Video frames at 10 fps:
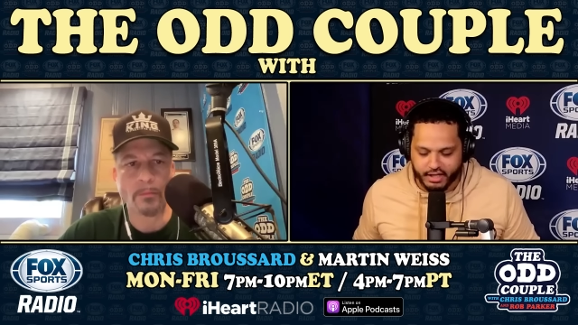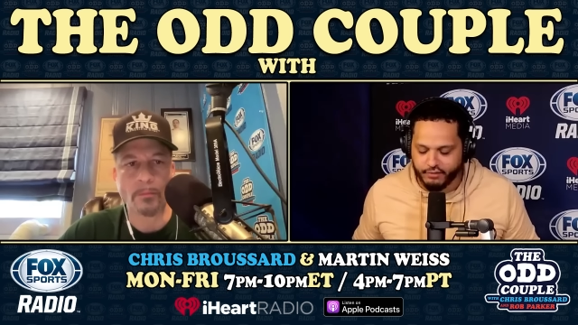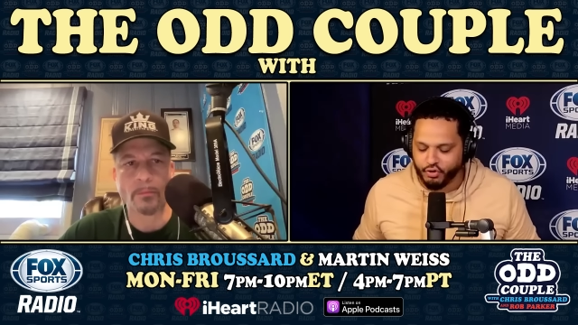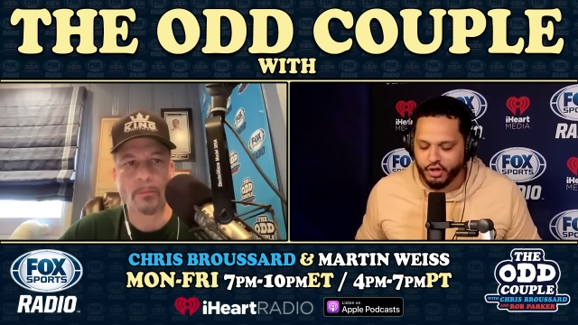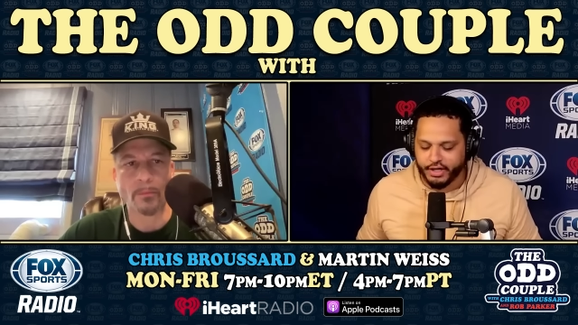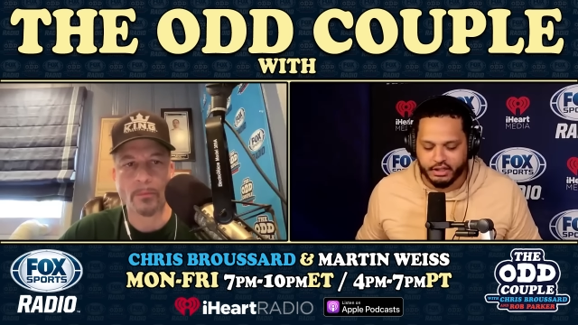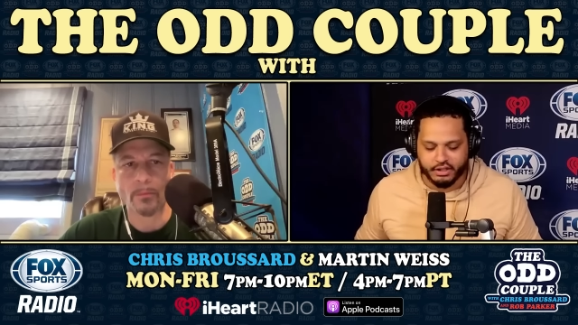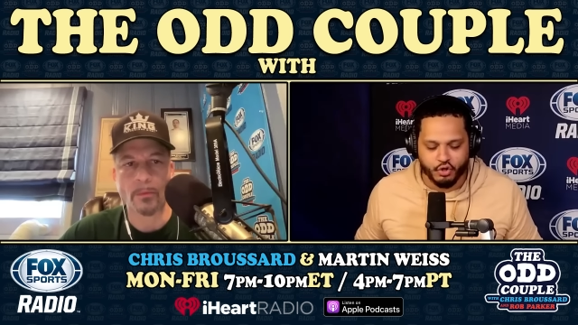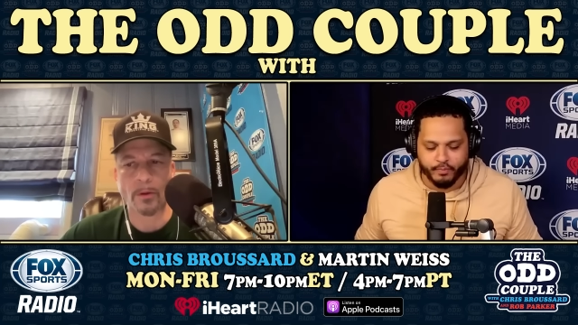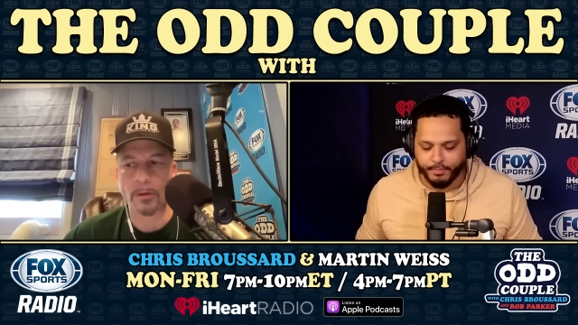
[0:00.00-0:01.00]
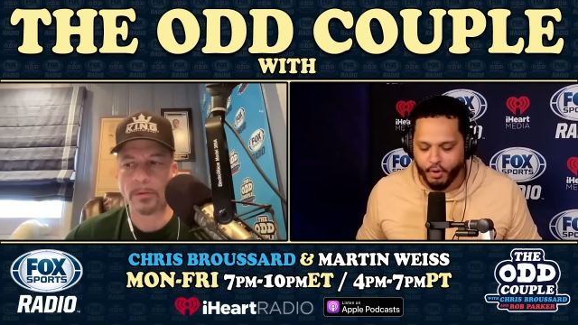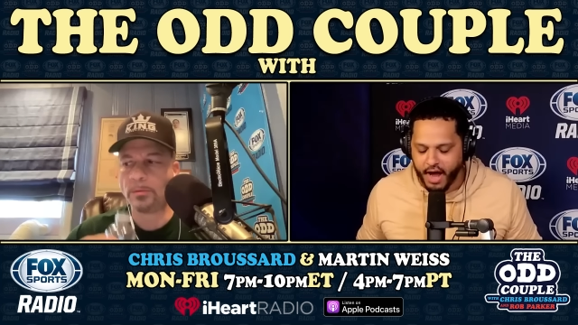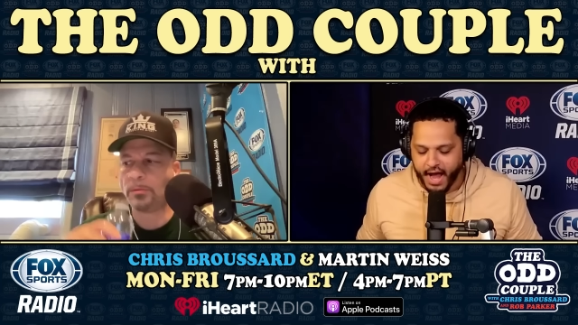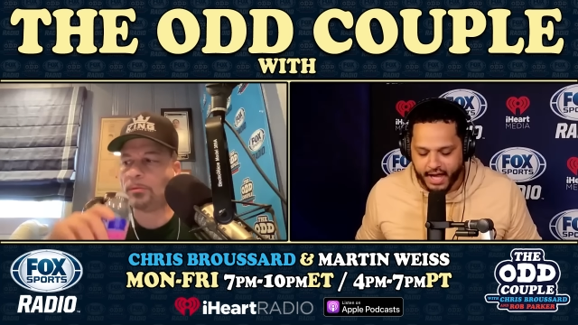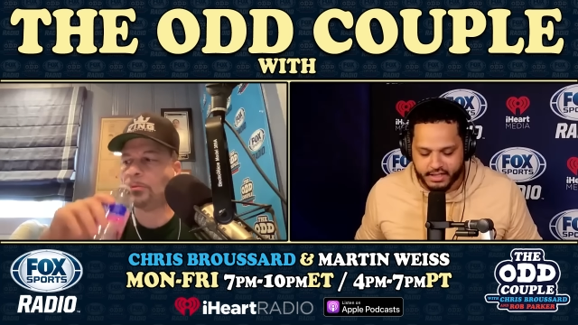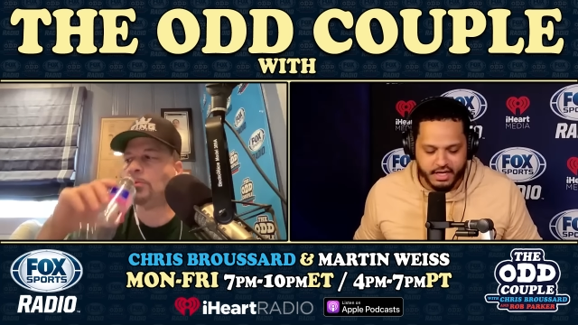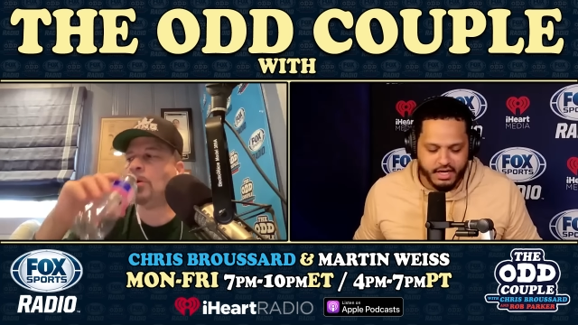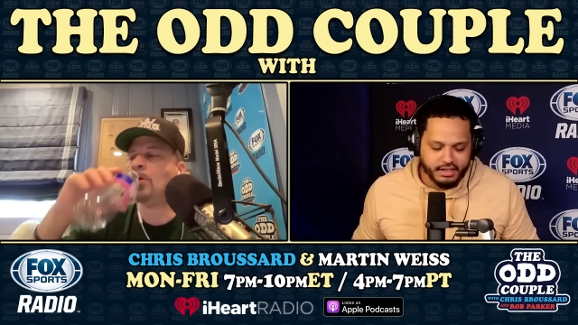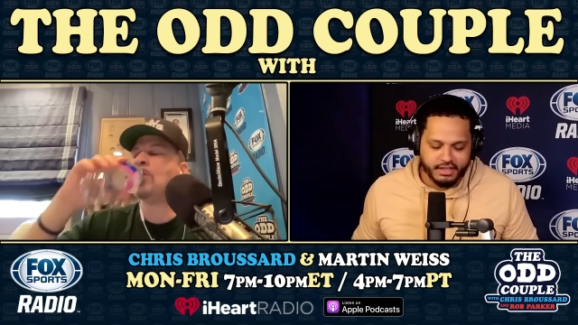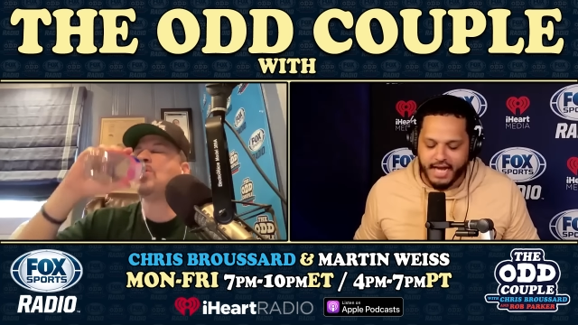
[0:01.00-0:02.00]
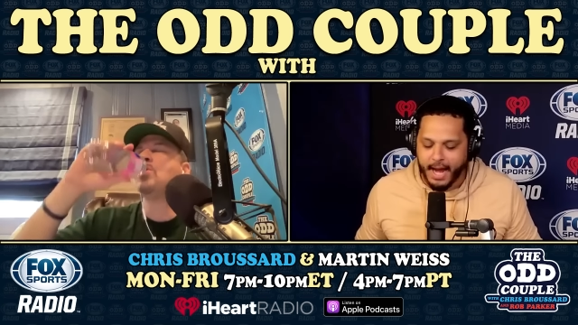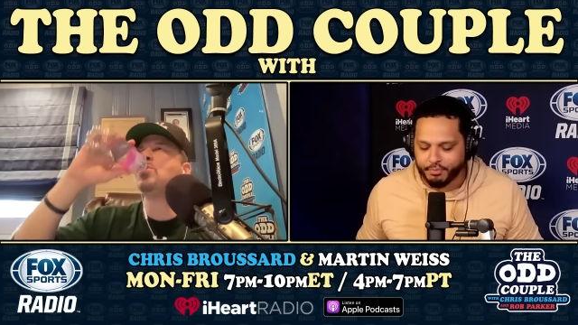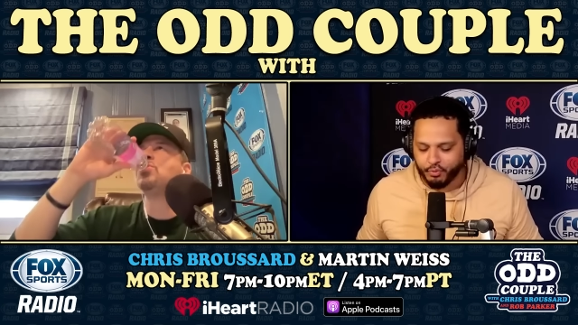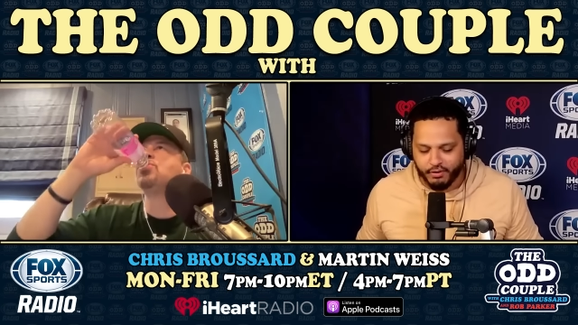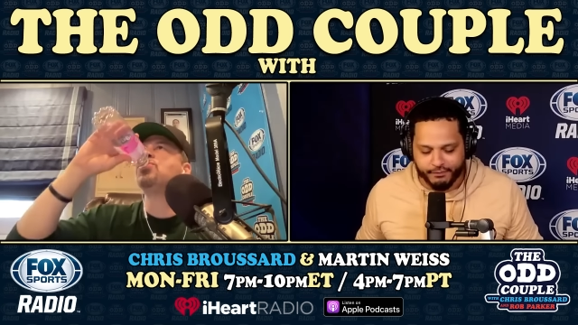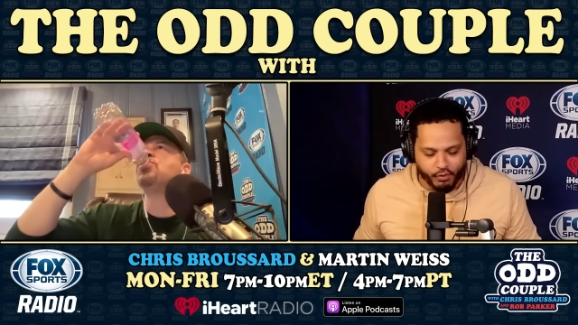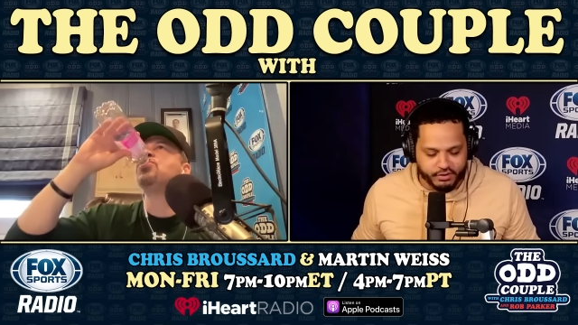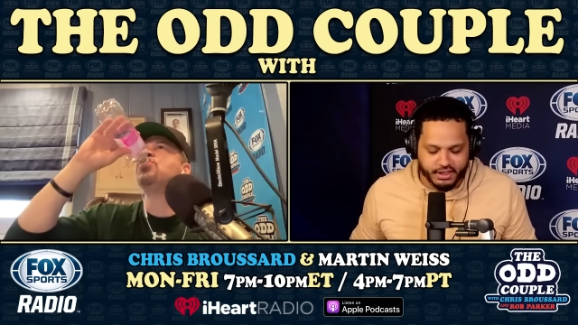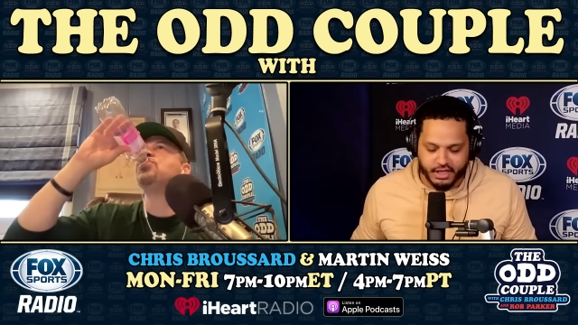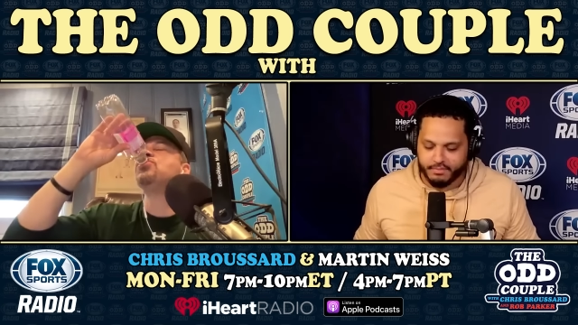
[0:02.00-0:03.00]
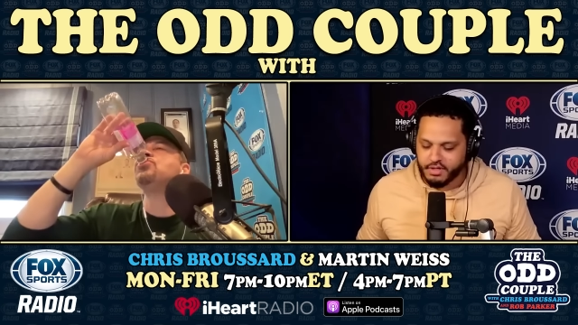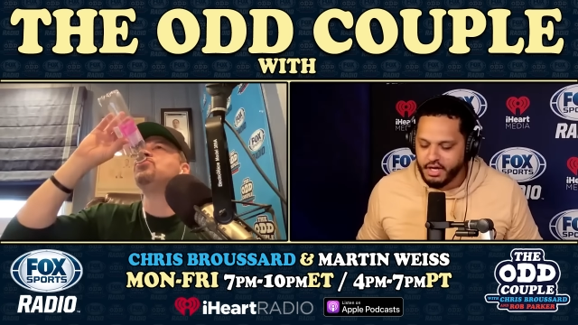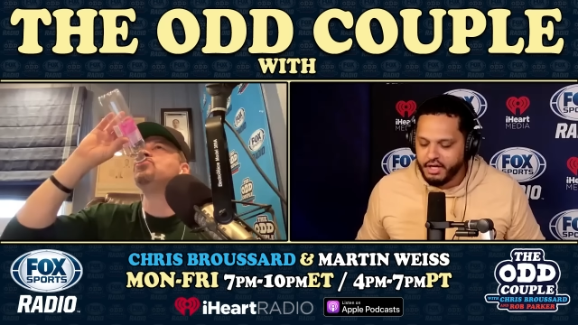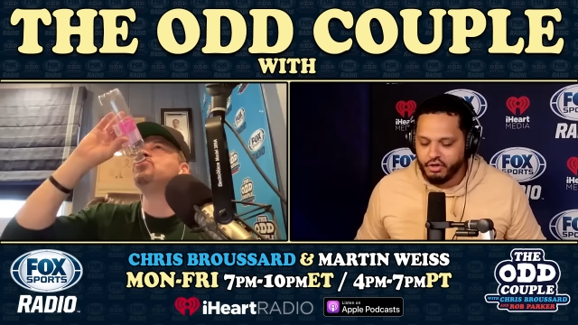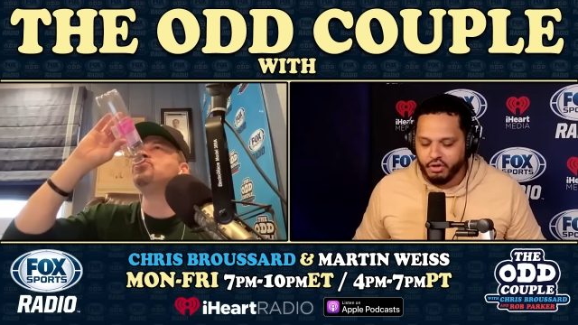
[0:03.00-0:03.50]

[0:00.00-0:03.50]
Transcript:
Speaker 1: If you look at the Super Bowl odds, the top 3 or 4 teams, you'll